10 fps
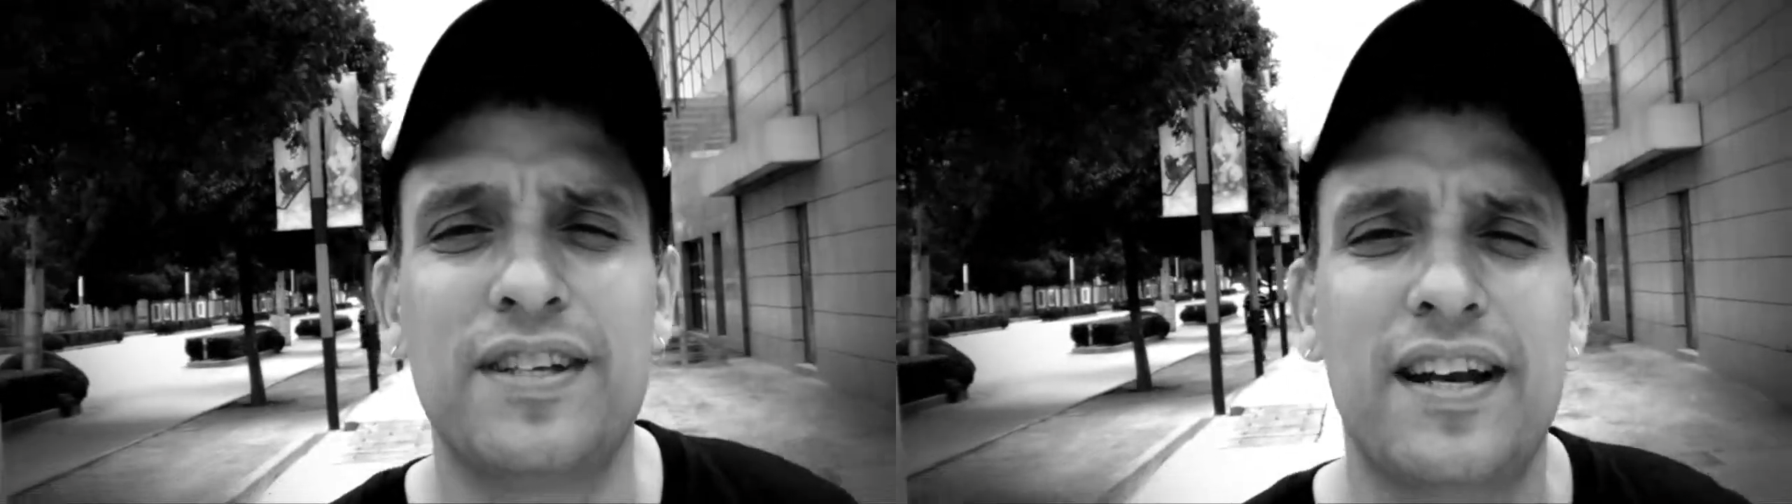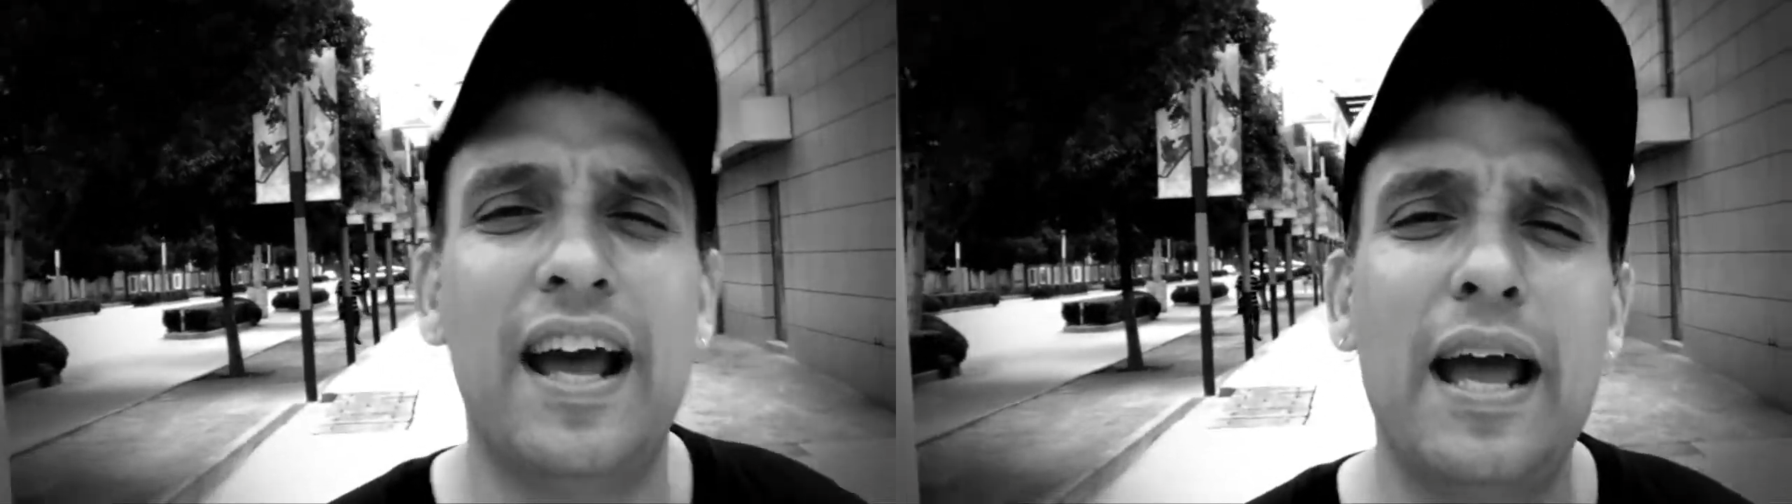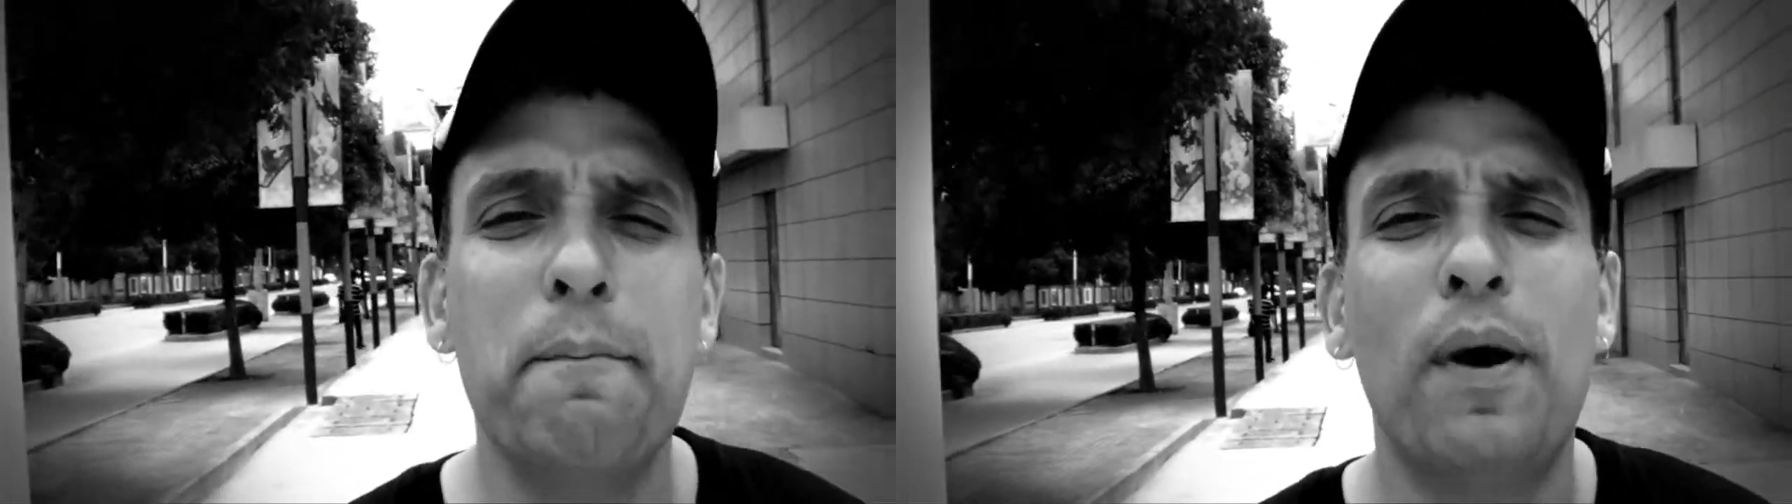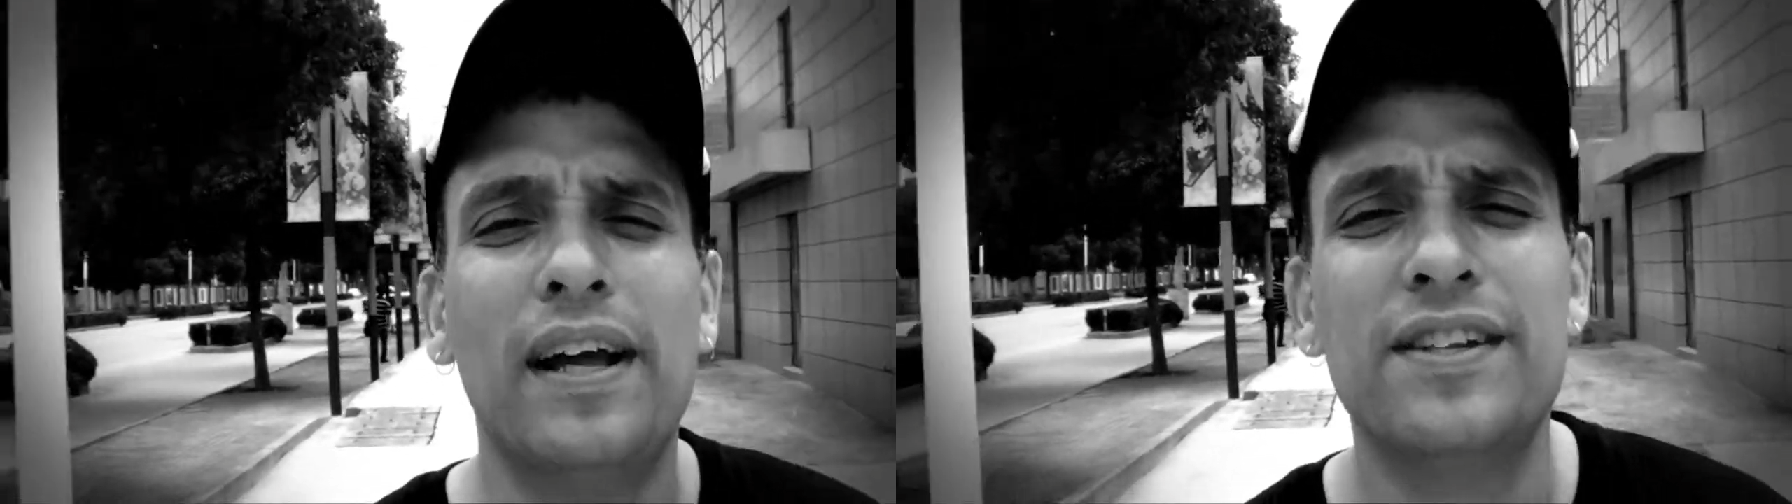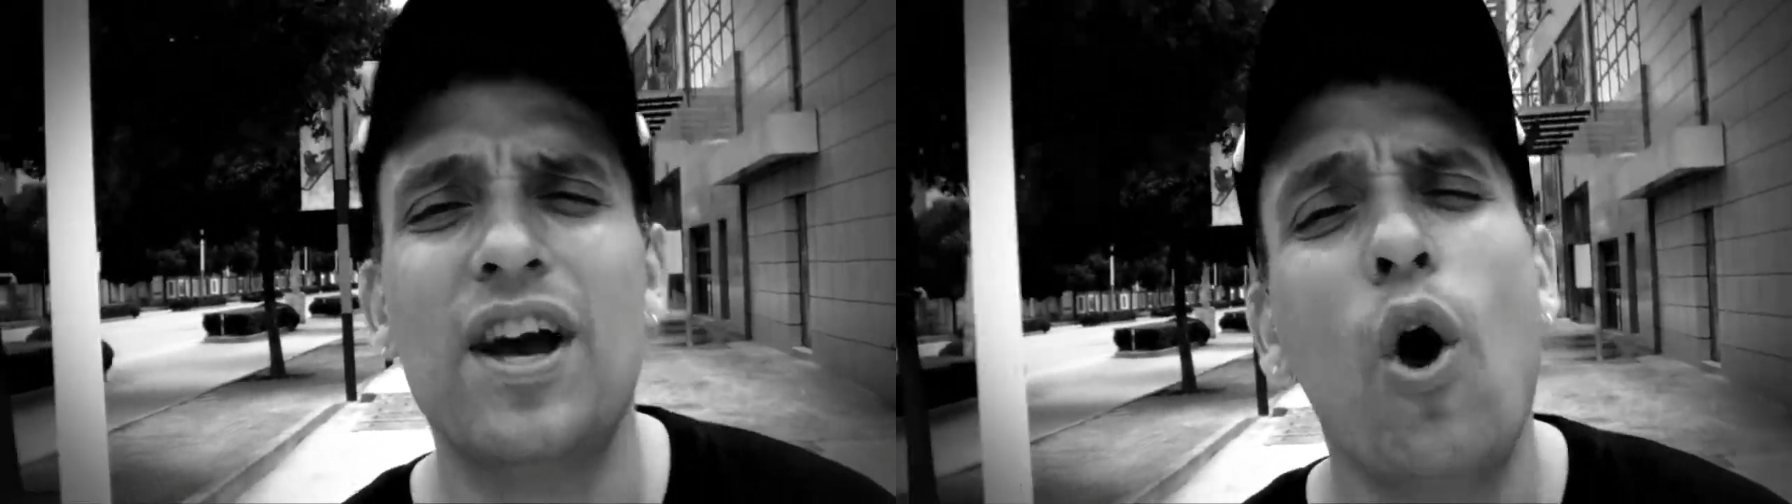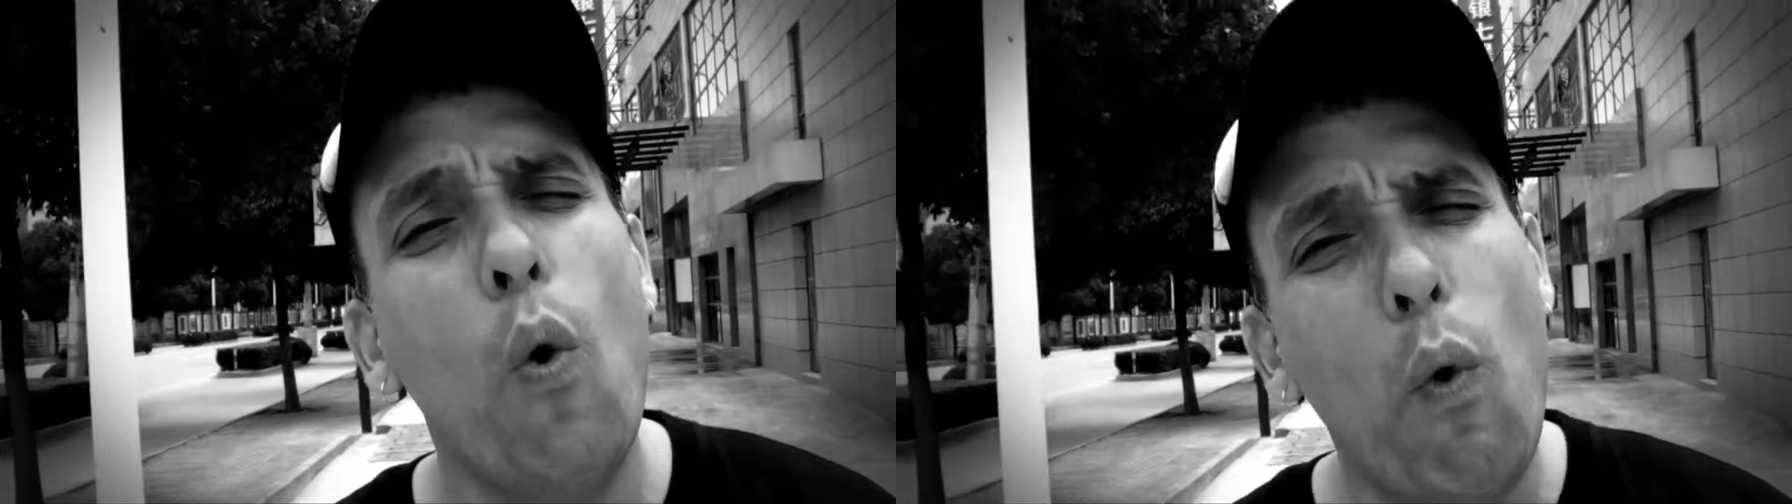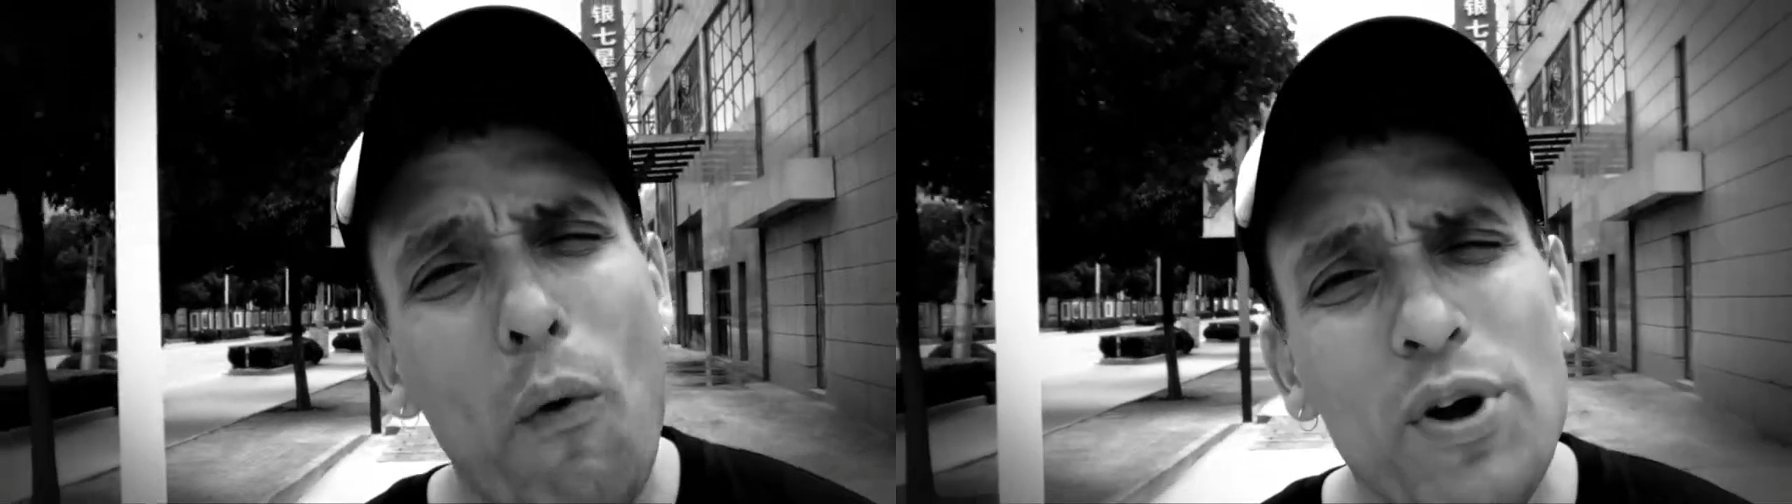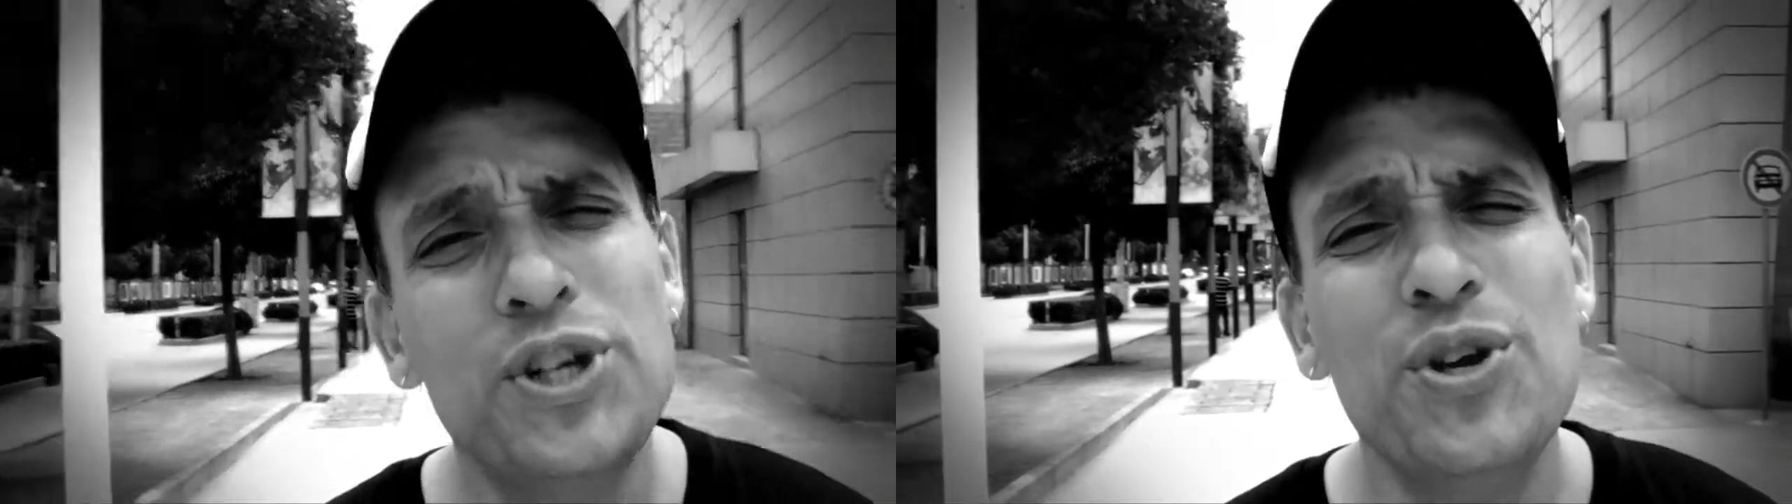today, but
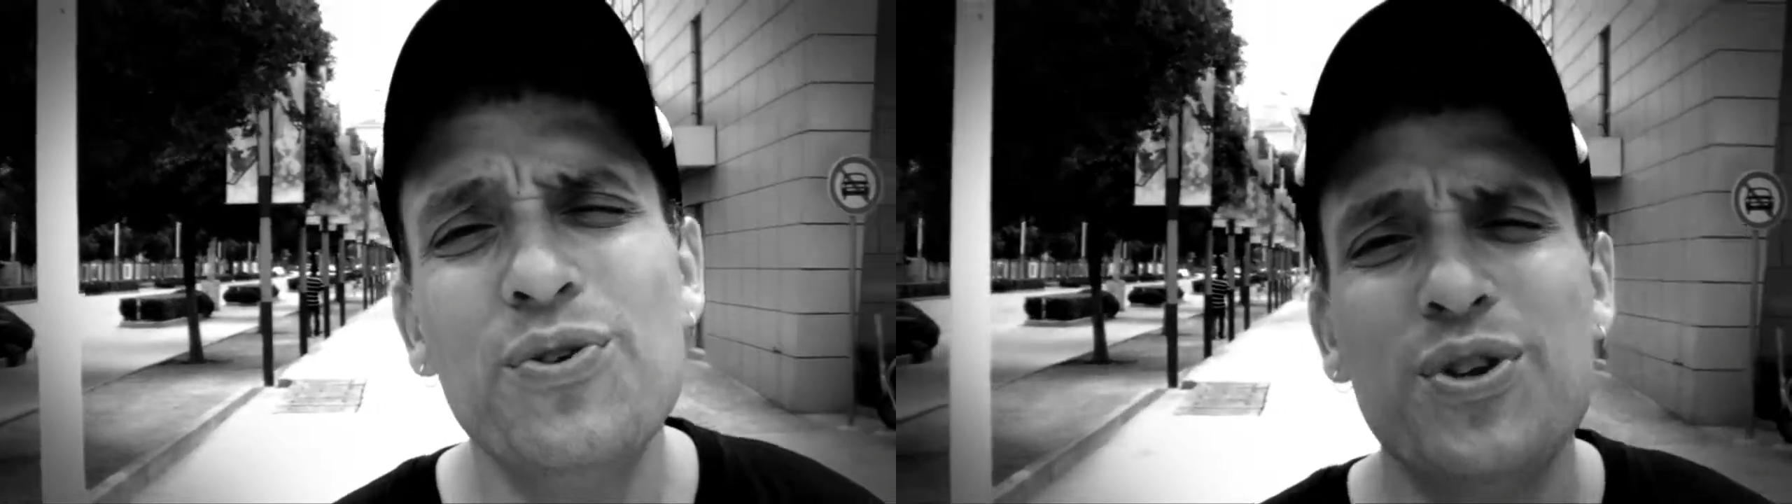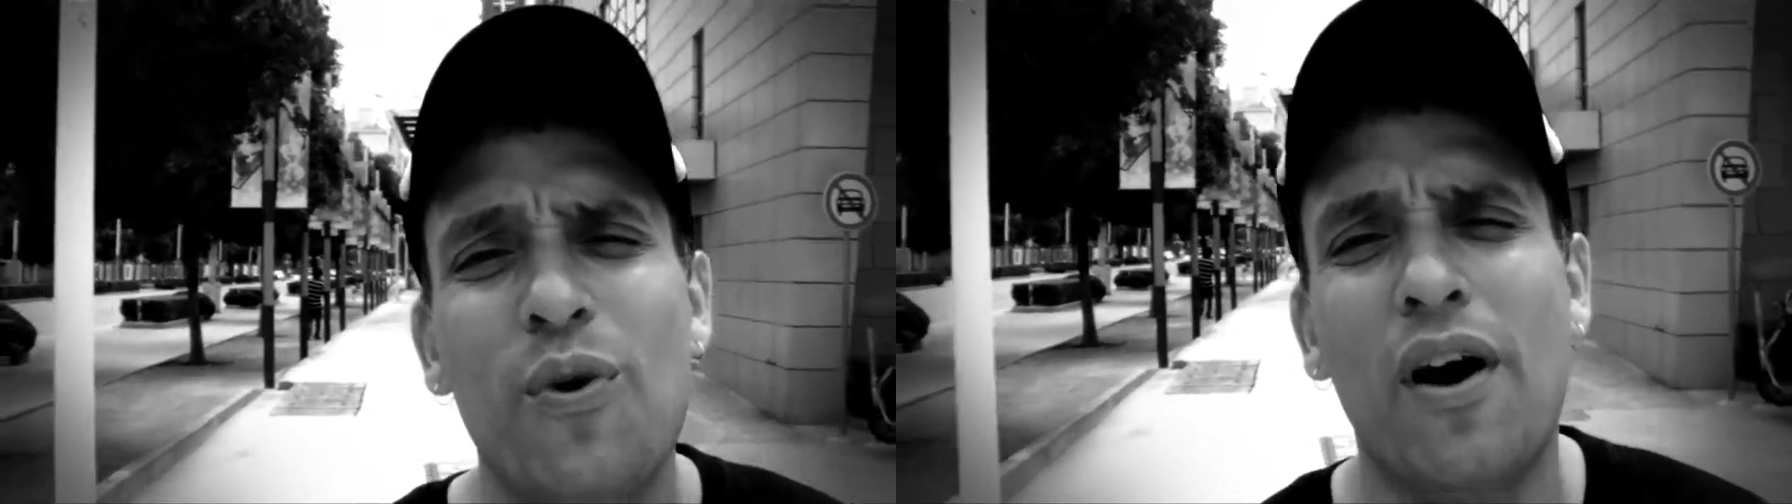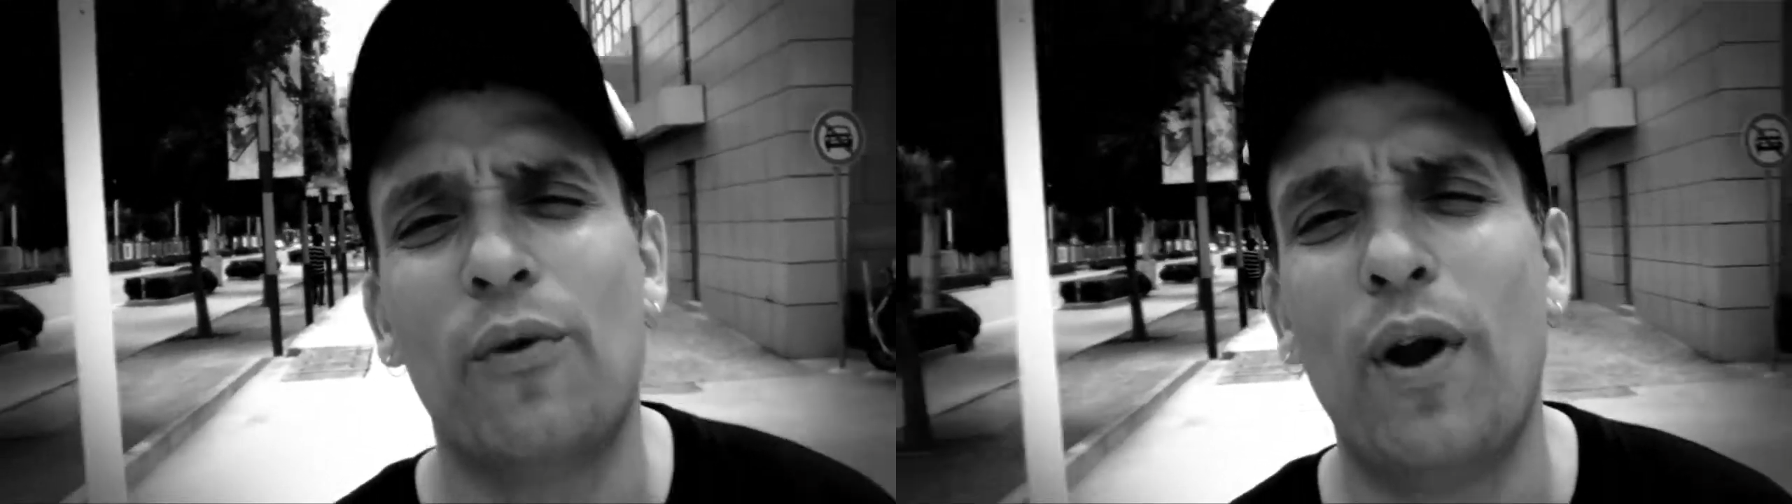what would you do on a